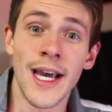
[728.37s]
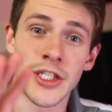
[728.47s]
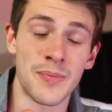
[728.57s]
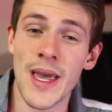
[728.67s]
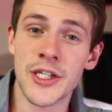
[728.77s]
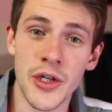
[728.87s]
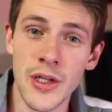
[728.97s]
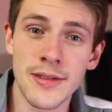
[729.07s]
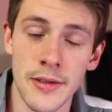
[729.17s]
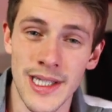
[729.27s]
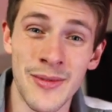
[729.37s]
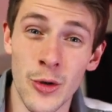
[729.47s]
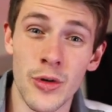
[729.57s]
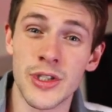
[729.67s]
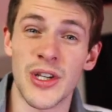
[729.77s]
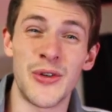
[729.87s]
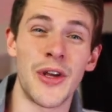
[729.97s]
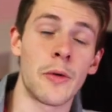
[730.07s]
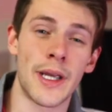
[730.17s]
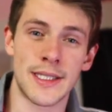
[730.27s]
Just make sure to use those limit orders so you
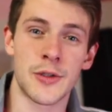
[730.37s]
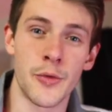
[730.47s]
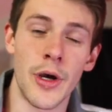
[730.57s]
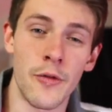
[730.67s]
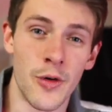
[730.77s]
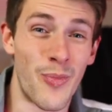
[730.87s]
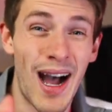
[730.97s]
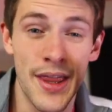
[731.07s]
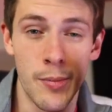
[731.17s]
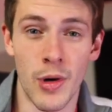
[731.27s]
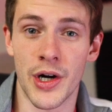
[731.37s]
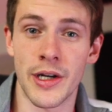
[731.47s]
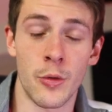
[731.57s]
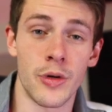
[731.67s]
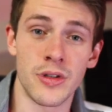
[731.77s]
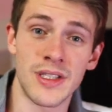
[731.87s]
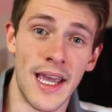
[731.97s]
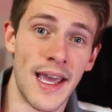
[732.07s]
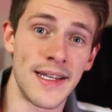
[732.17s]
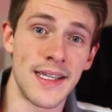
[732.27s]
don't get screwed over by the market orders.
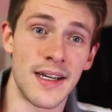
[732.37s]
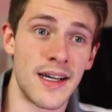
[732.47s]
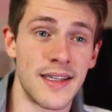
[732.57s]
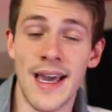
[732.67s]
And uh,